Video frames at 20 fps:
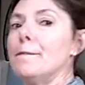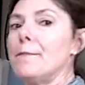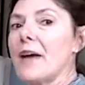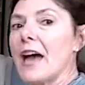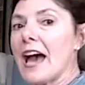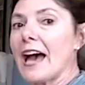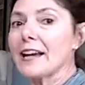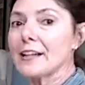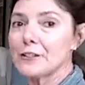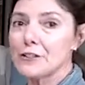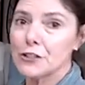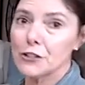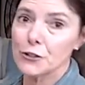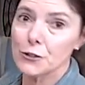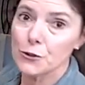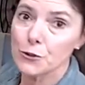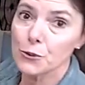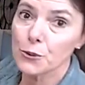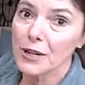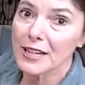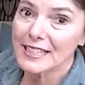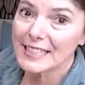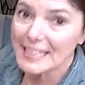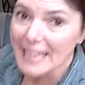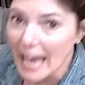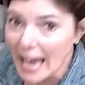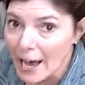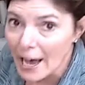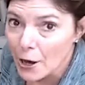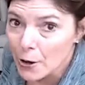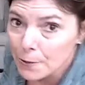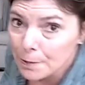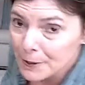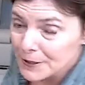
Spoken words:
Back to cow